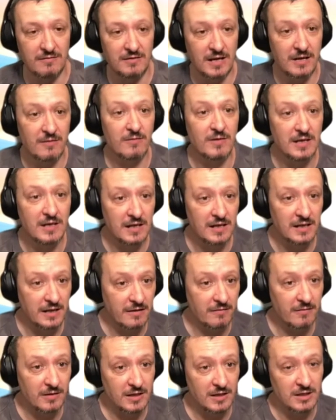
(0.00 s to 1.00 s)
then we can
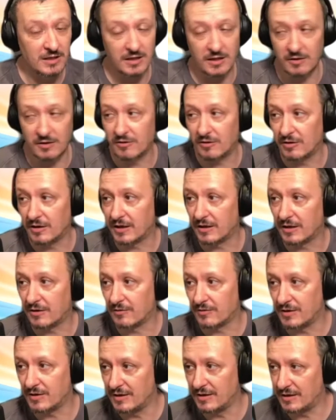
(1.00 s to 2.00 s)
leverage the whole
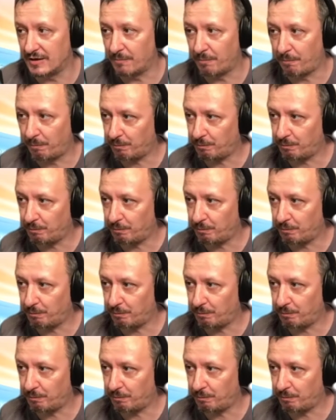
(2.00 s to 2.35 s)
ecosystem.